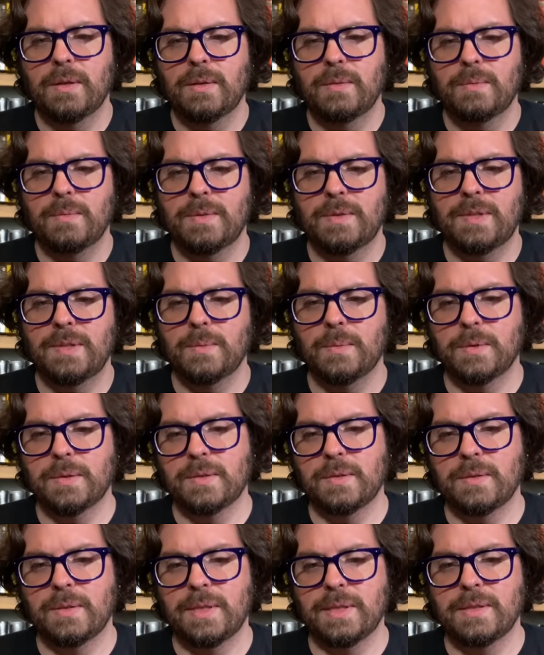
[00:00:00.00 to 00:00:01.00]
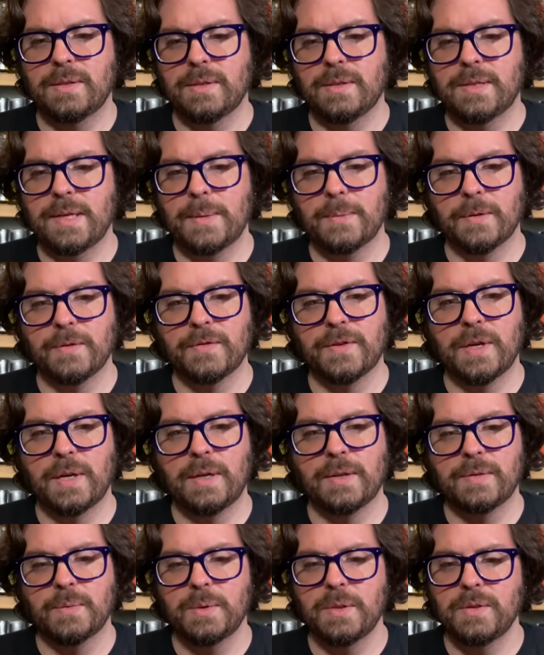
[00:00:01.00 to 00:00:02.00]
Let's see, let's get to the table of
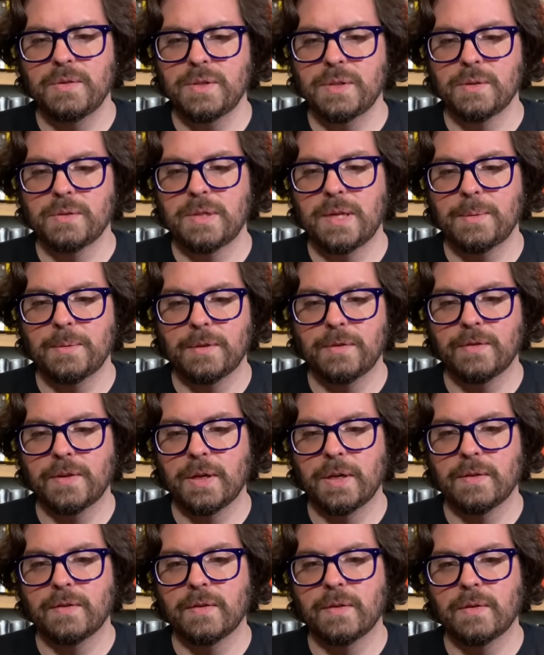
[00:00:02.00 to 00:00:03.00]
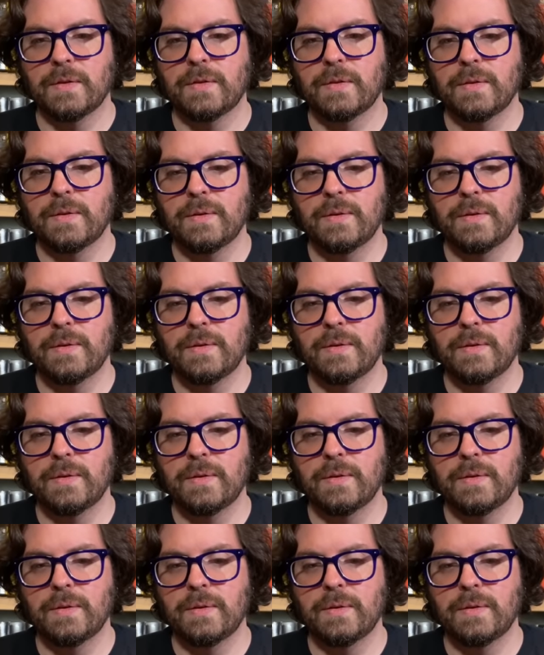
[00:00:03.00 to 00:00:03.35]
contents. Well, there's the table of contents.